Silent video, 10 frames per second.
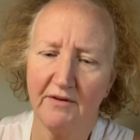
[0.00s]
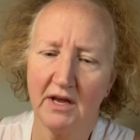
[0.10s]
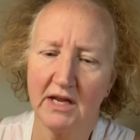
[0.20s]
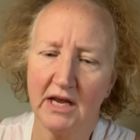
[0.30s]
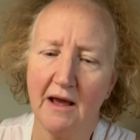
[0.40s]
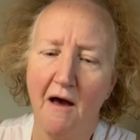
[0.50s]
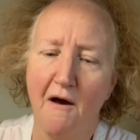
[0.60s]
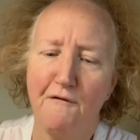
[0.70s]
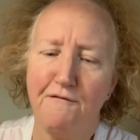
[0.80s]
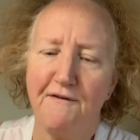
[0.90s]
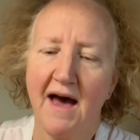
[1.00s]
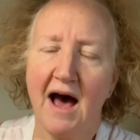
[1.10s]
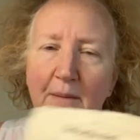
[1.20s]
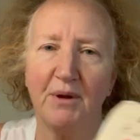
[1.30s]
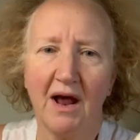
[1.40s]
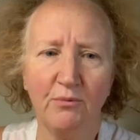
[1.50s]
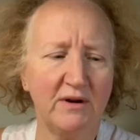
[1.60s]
any fat, but I would